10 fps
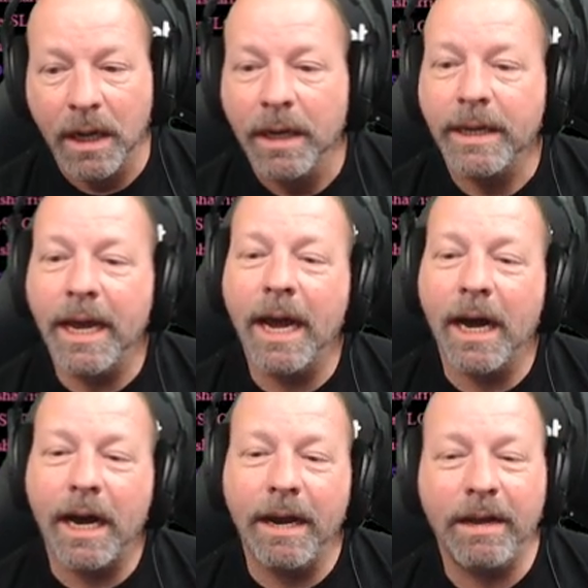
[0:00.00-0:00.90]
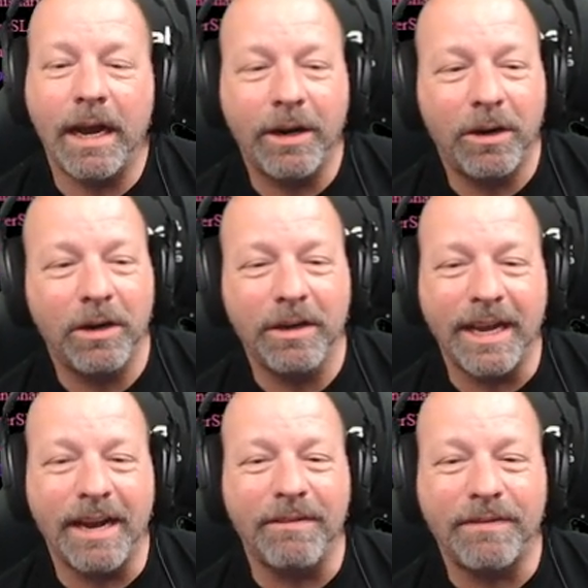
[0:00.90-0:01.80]
yeah, I I heard
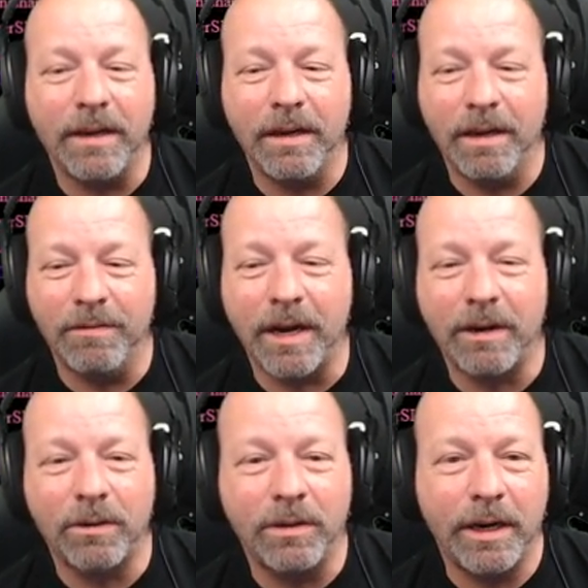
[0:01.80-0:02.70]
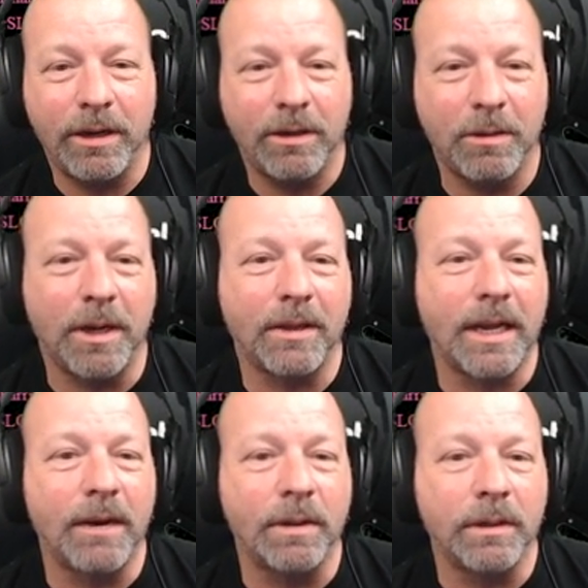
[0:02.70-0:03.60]
that vi uh, viral. I heard about
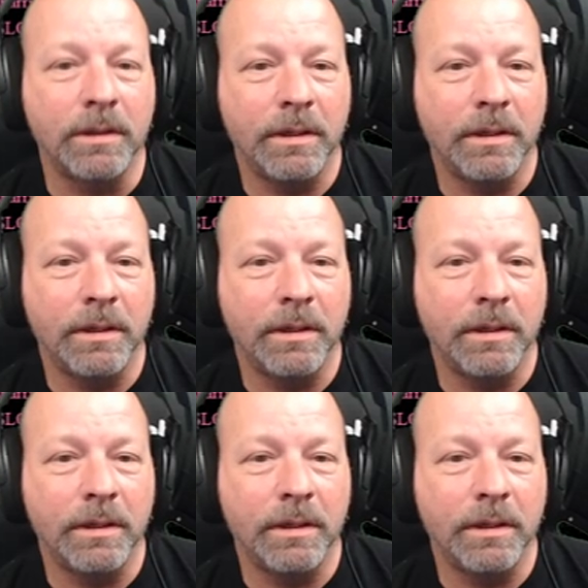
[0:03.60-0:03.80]
that one.